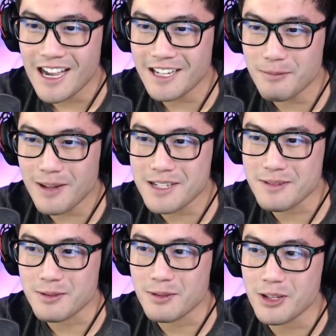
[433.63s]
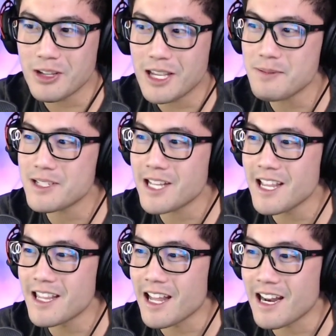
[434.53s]
ectoplasms. You keep
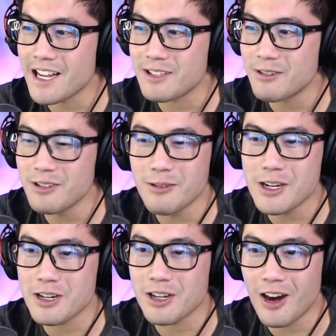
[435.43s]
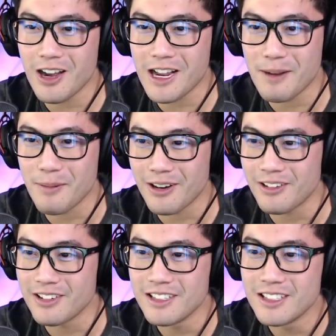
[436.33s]
saying that, and I don't know what you're talking
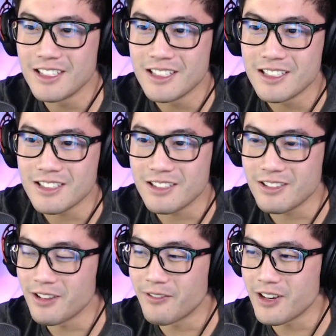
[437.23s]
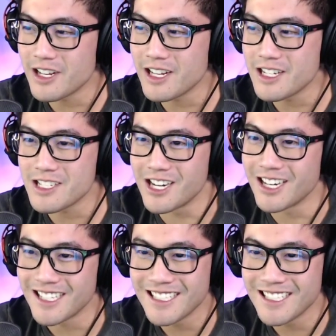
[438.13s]
about. Do the funny ninja.